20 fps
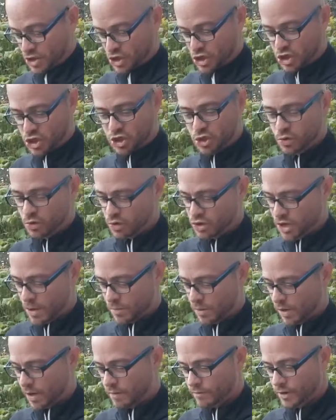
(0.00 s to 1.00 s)
huge,
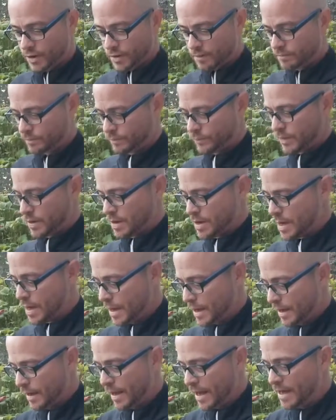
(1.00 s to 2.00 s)
I'm loving it.
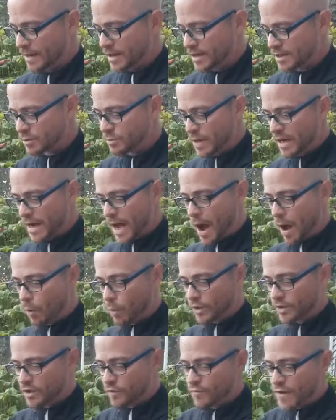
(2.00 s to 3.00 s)
Lay this meat out
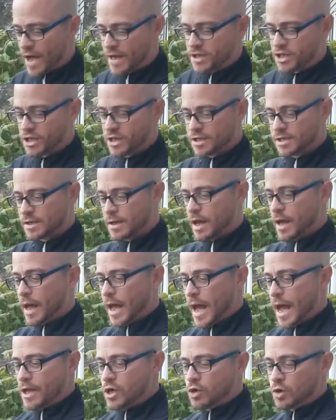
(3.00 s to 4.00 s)
with the veggies,
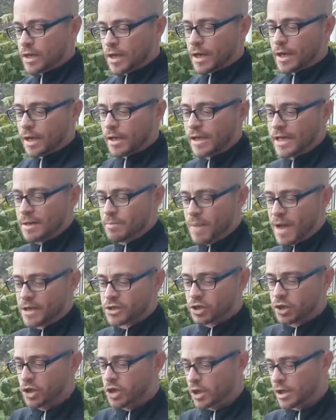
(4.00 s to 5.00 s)
and you can make
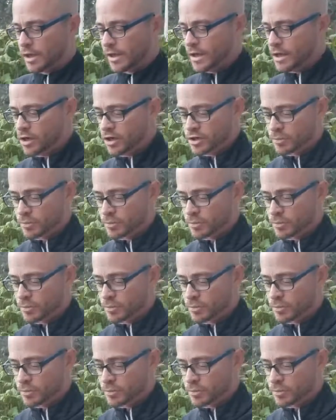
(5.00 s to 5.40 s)
sure you clean your